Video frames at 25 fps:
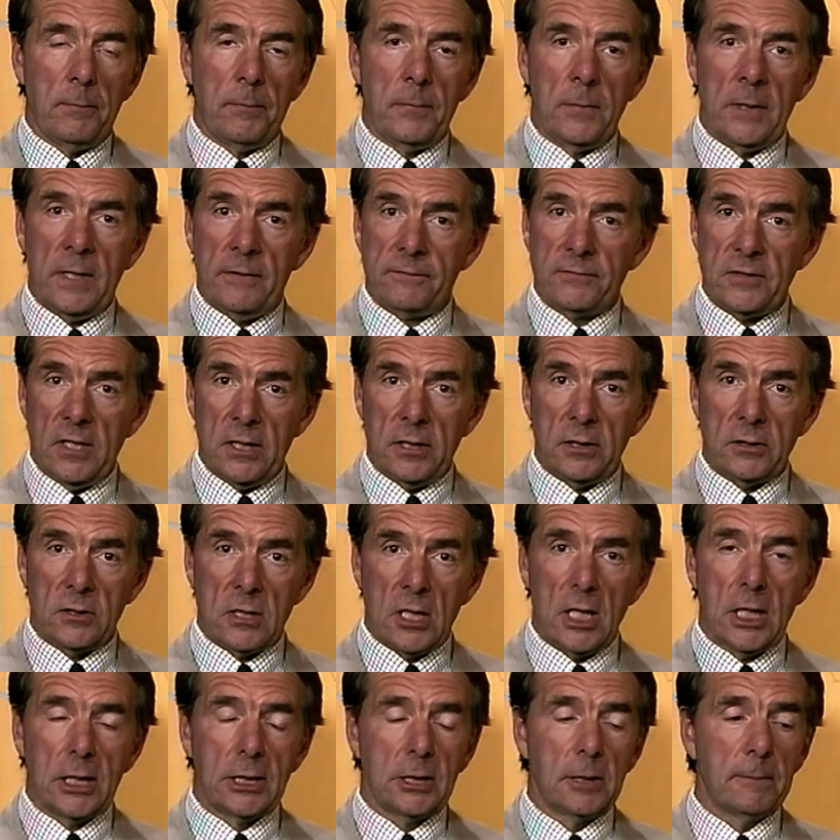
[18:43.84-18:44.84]
lieutenant
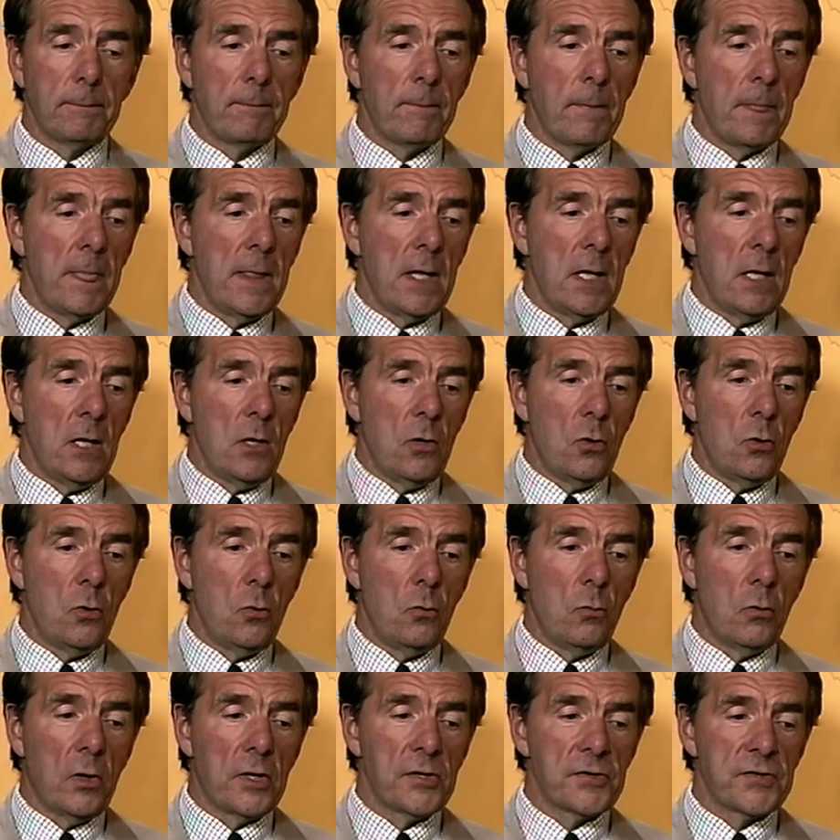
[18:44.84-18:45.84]
colonel, who
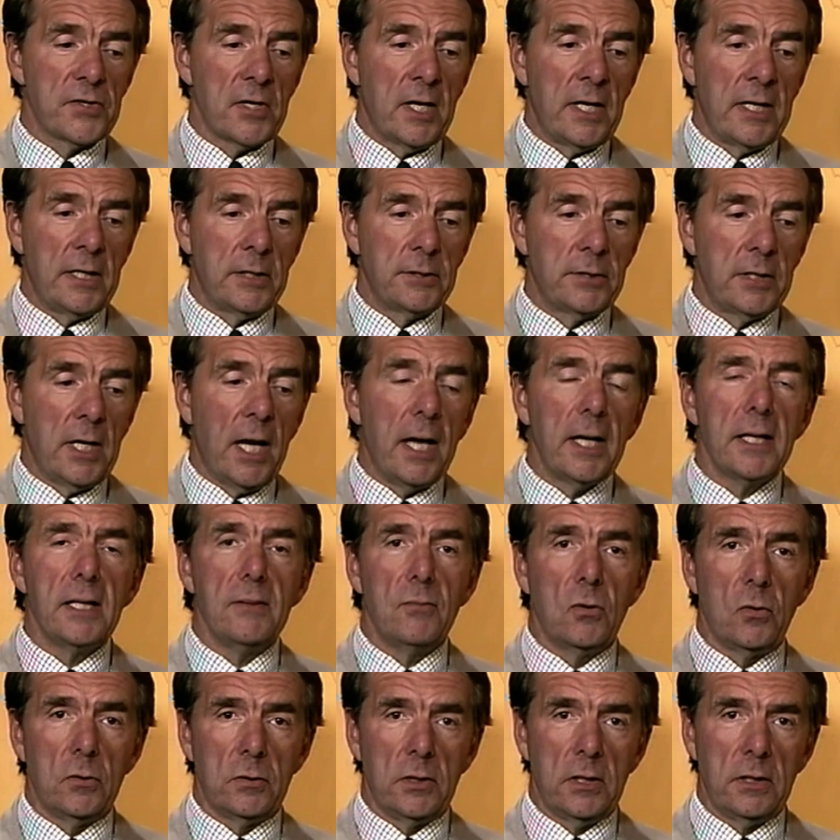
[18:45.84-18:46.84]
was on
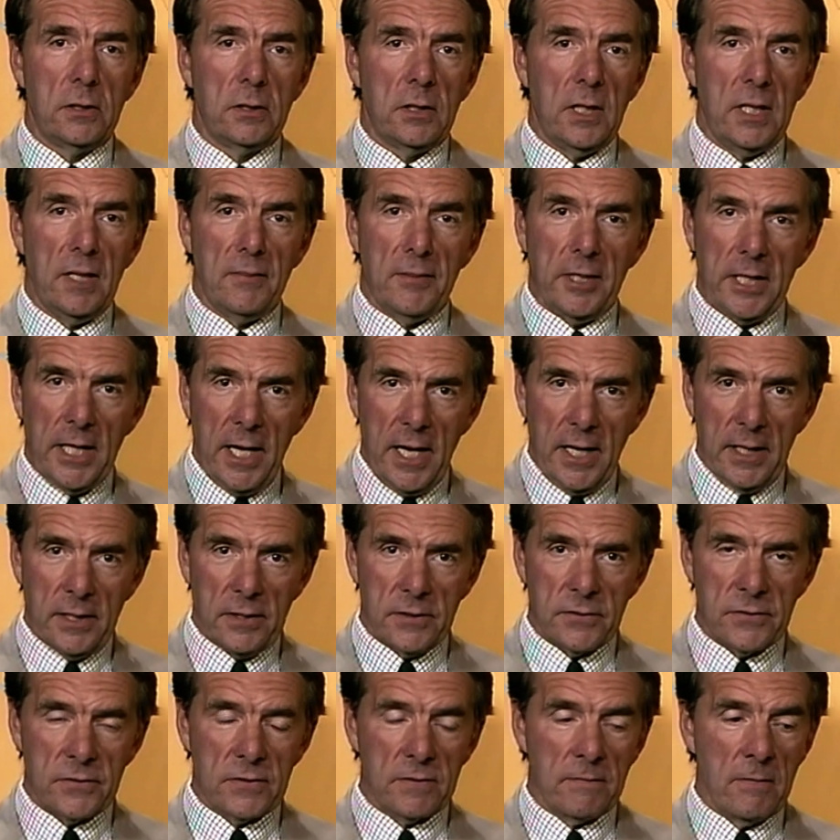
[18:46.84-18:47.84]
honeymoon in the
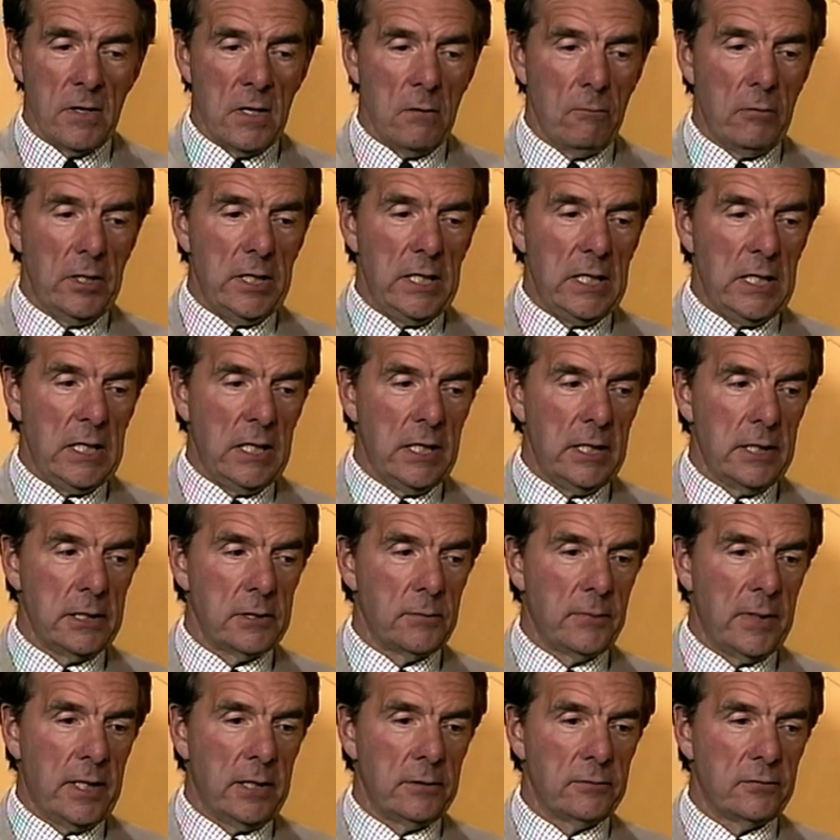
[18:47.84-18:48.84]
Himalayas when he heard
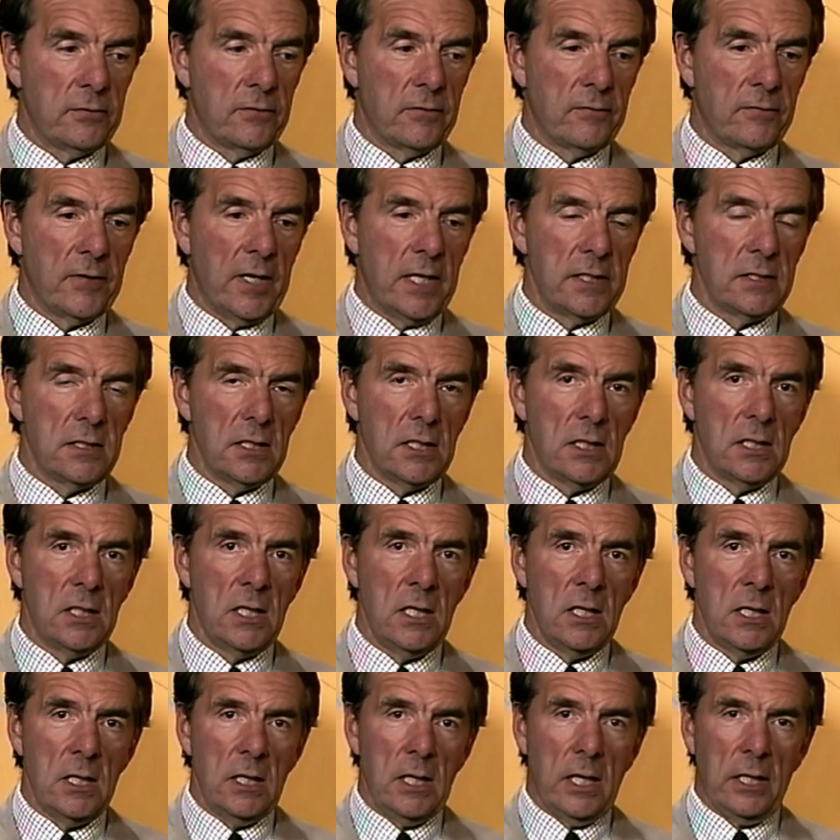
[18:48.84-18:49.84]
about the fighting
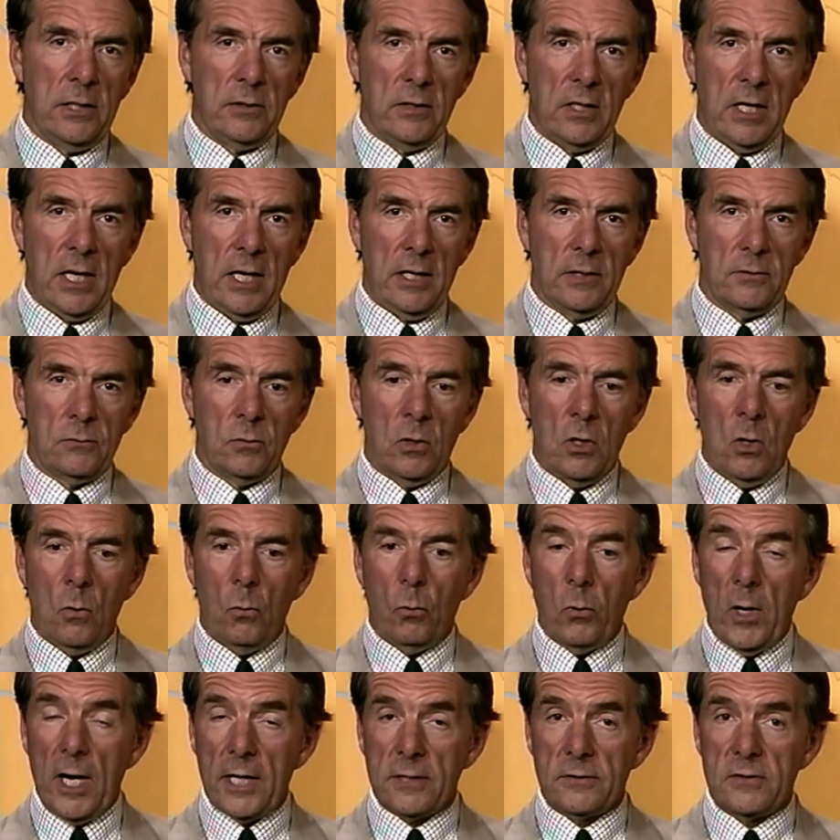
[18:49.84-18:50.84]
and had
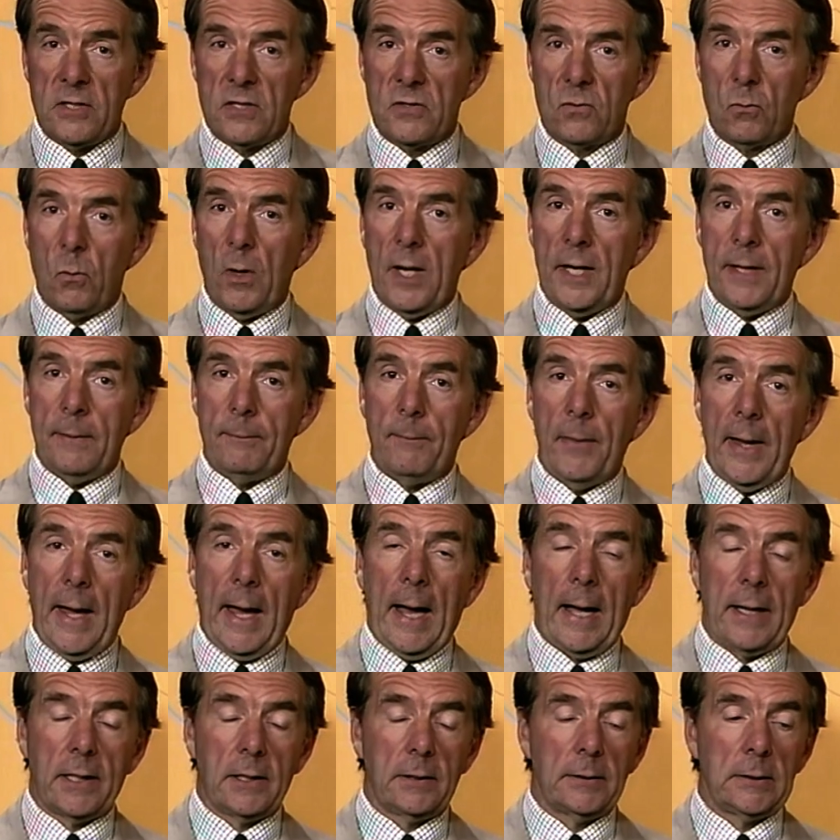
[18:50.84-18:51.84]
worked his way
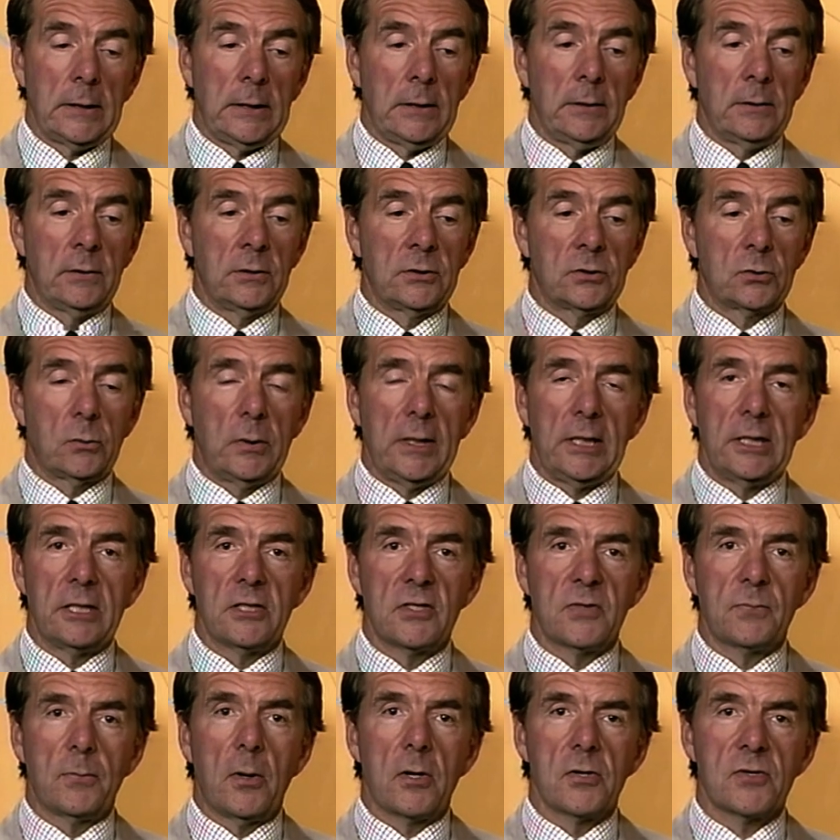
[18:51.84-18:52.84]
back as quickly
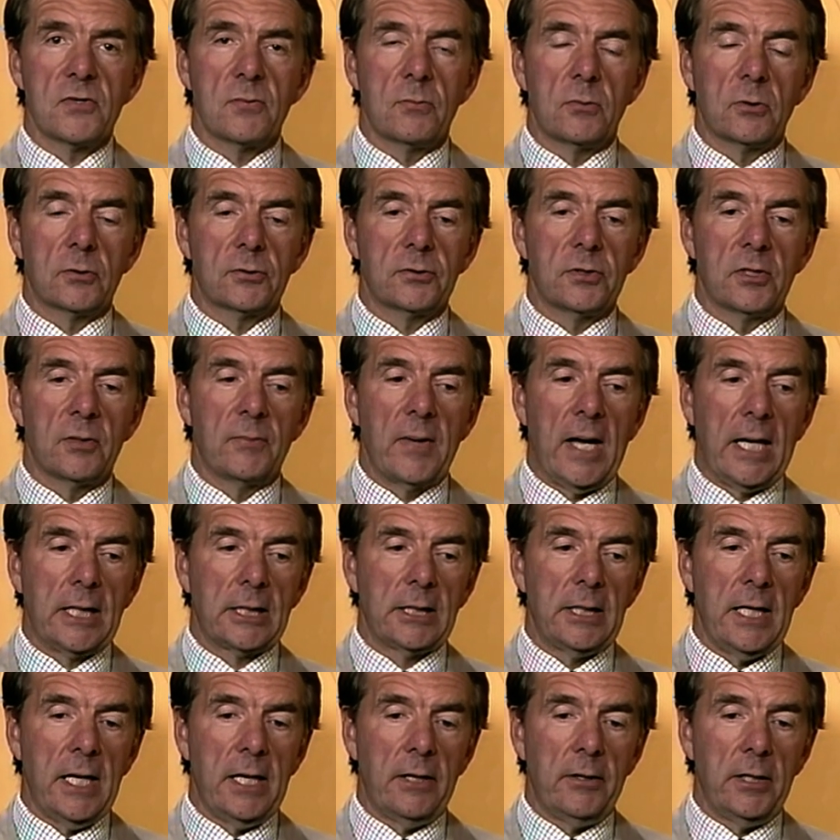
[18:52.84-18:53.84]
as possible to the
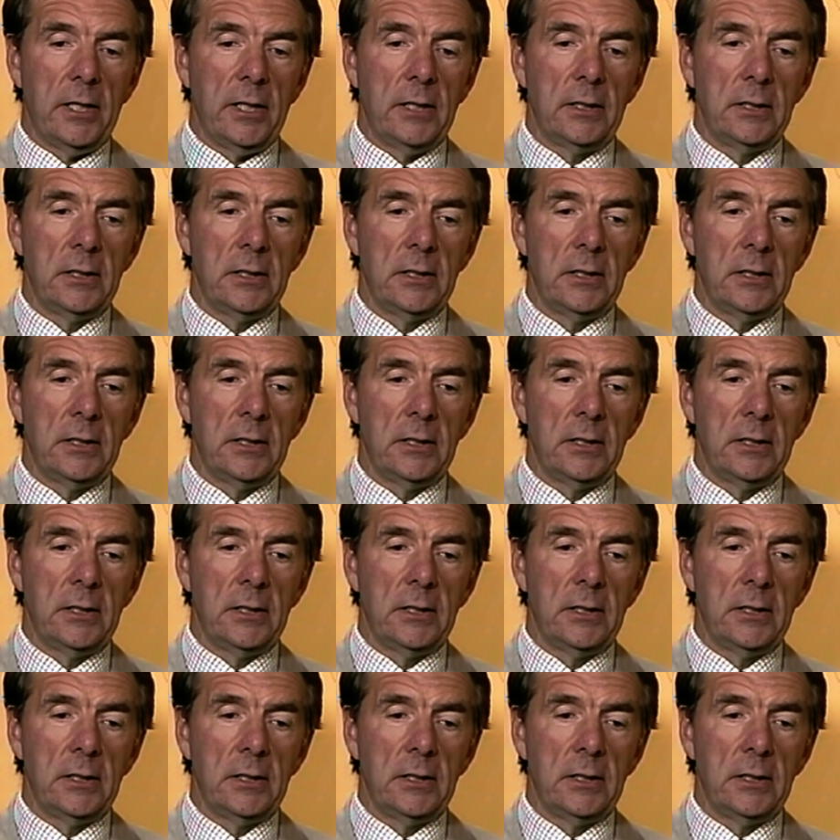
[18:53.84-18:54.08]
battle area,